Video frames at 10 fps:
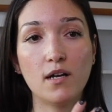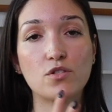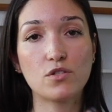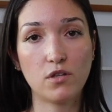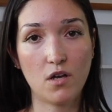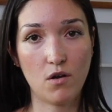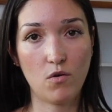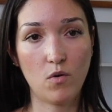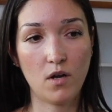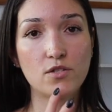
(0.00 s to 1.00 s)

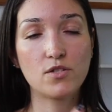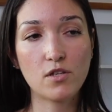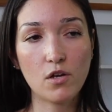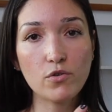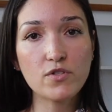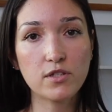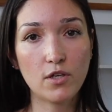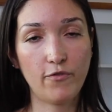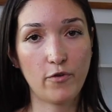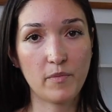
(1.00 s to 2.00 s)
slow
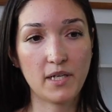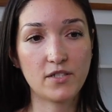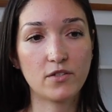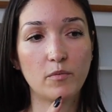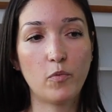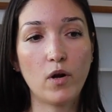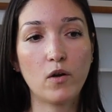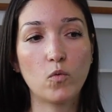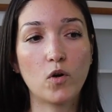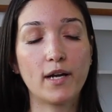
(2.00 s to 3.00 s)
for me to the
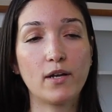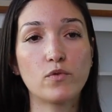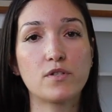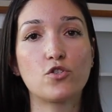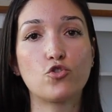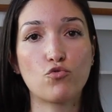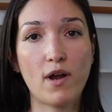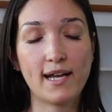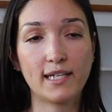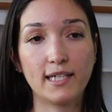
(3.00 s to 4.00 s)
point where it was
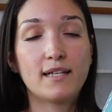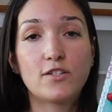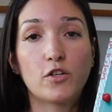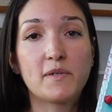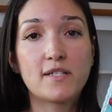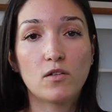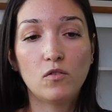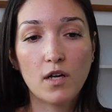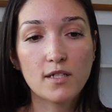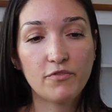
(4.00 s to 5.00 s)
dragging. It took me so
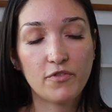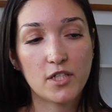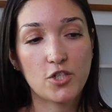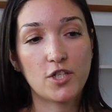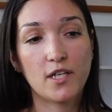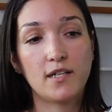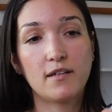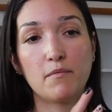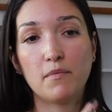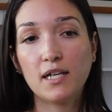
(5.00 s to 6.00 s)
long to finish it.
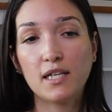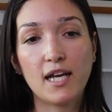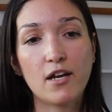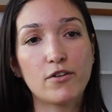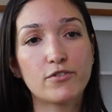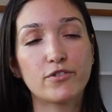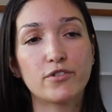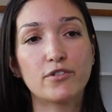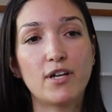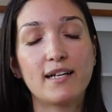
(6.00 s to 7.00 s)
The main
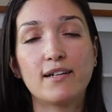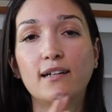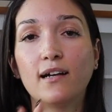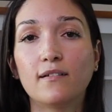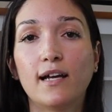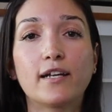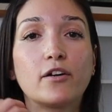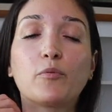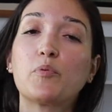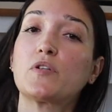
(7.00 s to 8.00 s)
character, I did not like
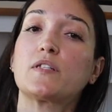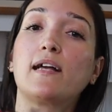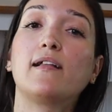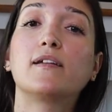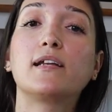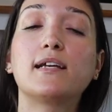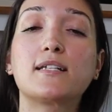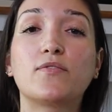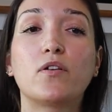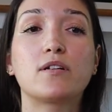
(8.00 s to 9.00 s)
her personality as
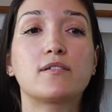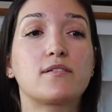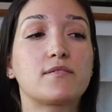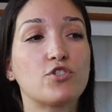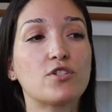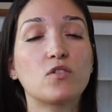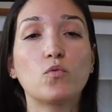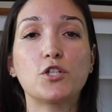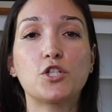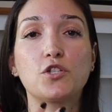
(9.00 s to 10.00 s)
far as just the
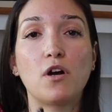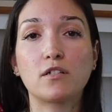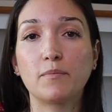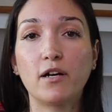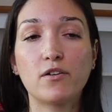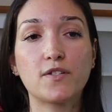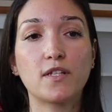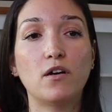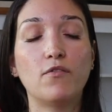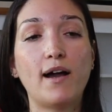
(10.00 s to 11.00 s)
way she talked about
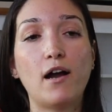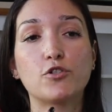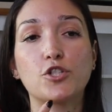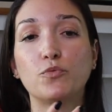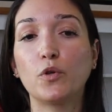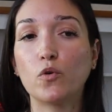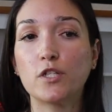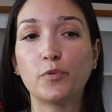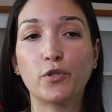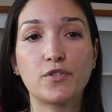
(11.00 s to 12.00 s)
herself, how she would always
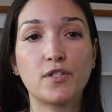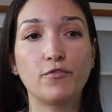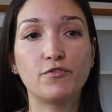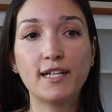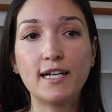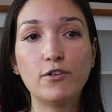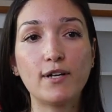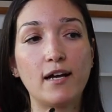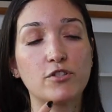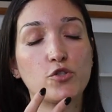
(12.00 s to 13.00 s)
put herself down,
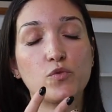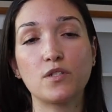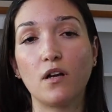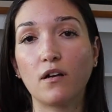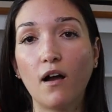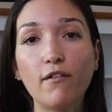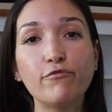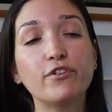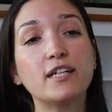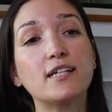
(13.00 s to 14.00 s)
how she was not
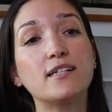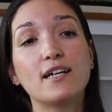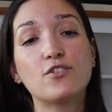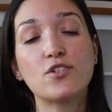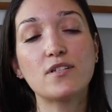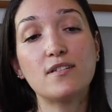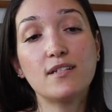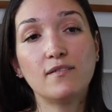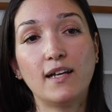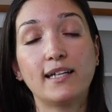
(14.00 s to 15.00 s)
confident. I just
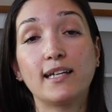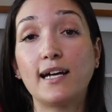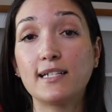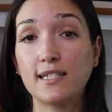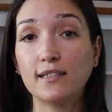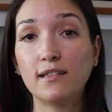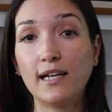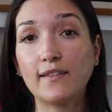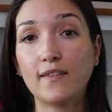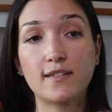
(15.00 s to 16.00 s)
didn't like it. I did
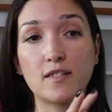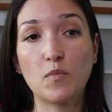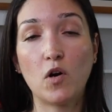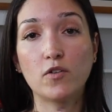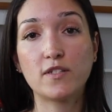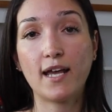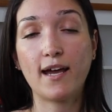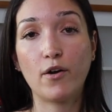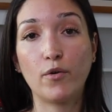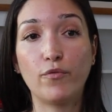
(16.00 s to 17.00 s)
like the small
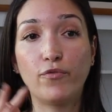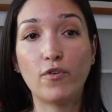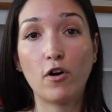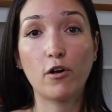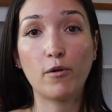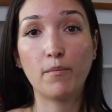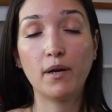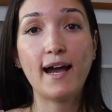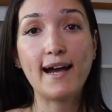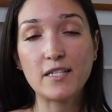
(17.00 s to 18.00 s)
town farm
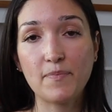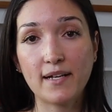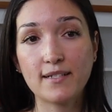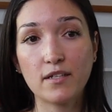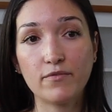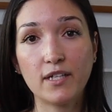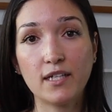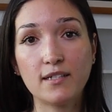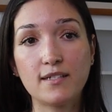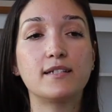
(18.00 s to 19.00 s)
aspects of
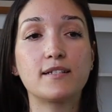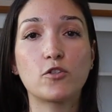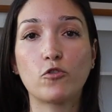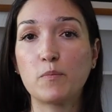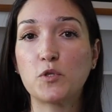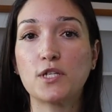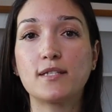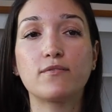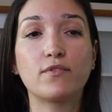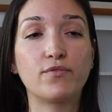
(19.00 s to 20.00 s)
it, the descriptions
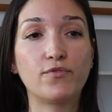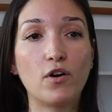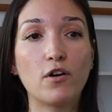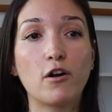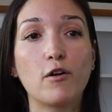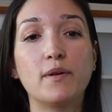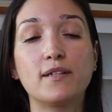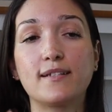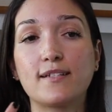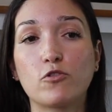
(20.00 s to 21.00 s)
of the farm and the
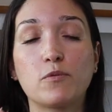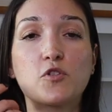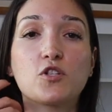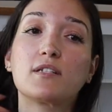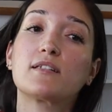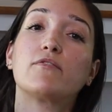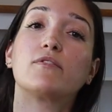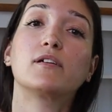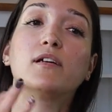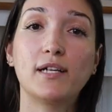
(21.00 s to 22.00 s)
descriptions of
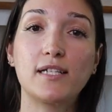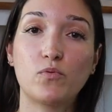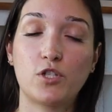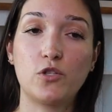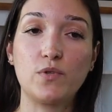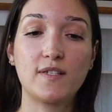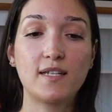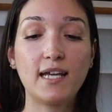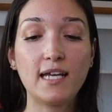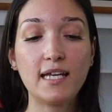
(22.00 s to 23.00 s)
the place where she was
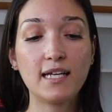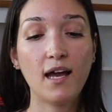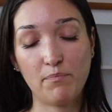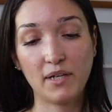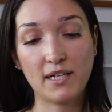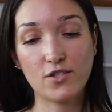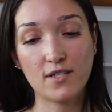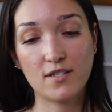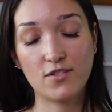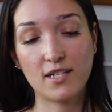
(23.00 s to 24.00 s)
staying, but I
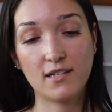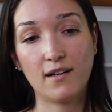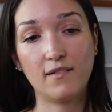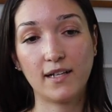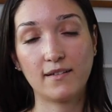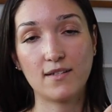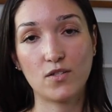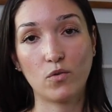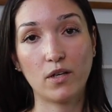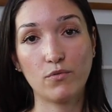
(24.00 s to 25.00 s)
just did not like this
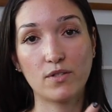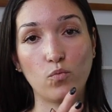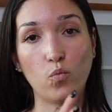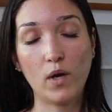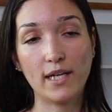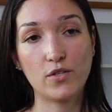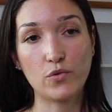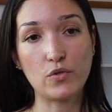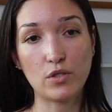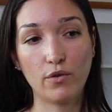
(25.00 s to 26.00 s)
story. It was way too
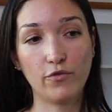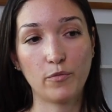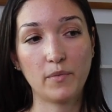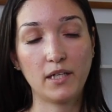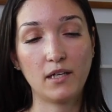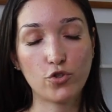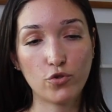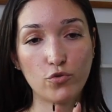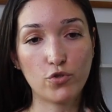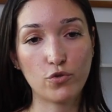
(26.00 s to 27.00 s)
slow for me.
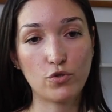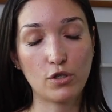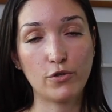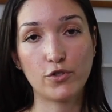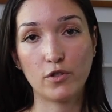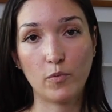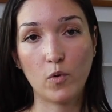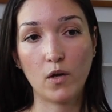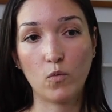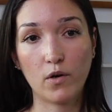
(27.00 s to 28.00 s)
Too slow to the
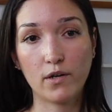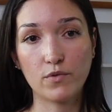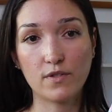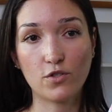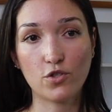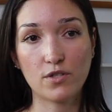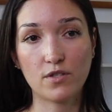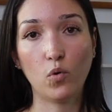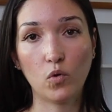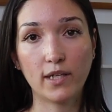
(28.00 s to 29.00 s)
point where it was just
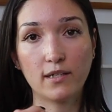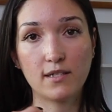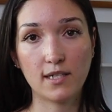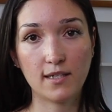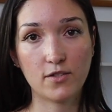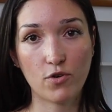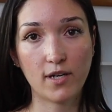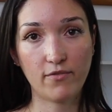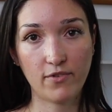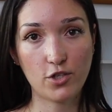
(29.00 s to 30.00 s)
pulling teeth trying
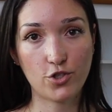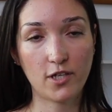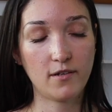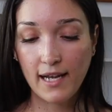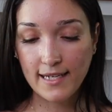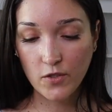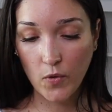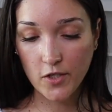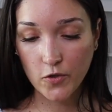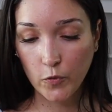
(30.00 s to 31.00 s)
to finish it. Next
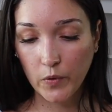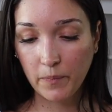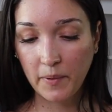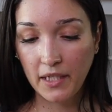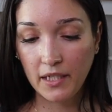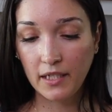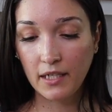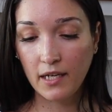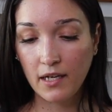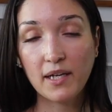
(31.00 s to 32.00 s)
question would be
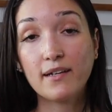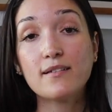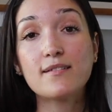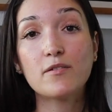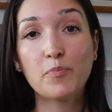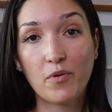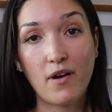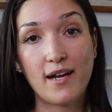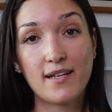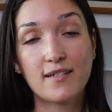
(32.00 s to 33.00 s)
biggest
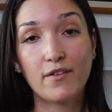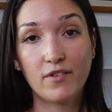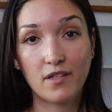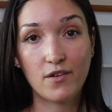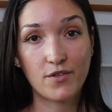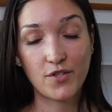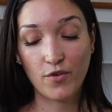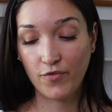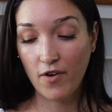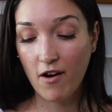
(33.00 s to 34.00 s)
surprise of the year so
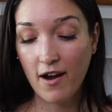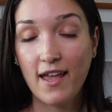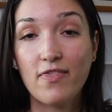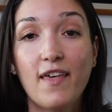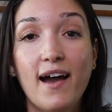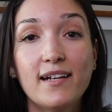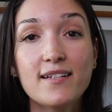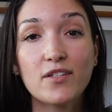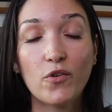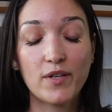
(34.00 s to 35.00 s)
far, and that
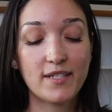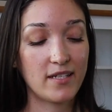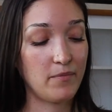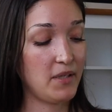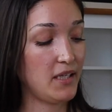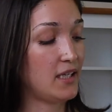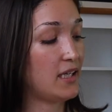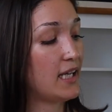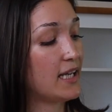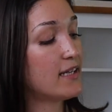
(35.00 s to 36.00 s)
is going to be
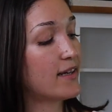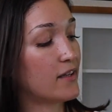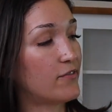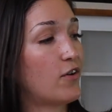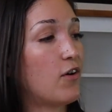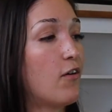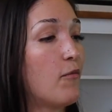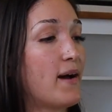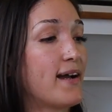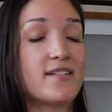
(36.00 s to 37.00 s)
In Nightfall
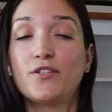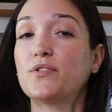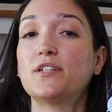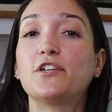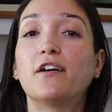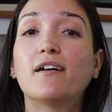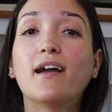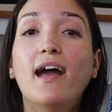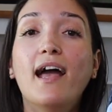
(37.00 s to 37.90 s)
by Susan Young.